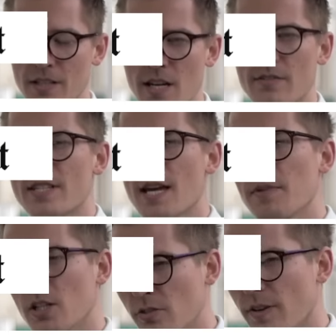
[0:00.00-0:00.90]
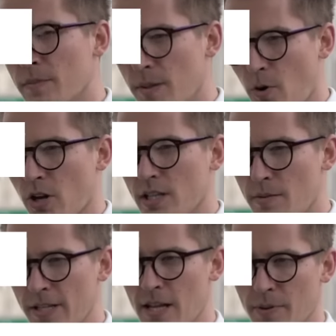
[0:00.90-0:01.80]
Biden's days as the
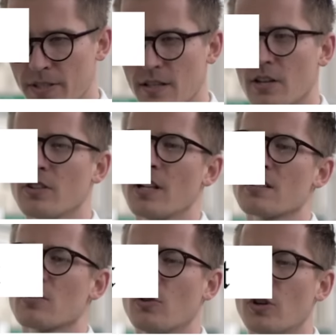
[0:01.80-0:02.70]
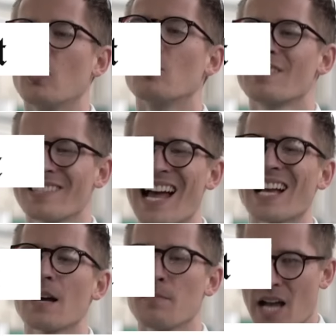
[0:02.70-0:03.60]
Democratic nominee are
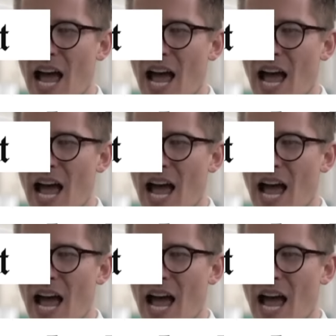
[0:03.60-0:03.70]
numbered.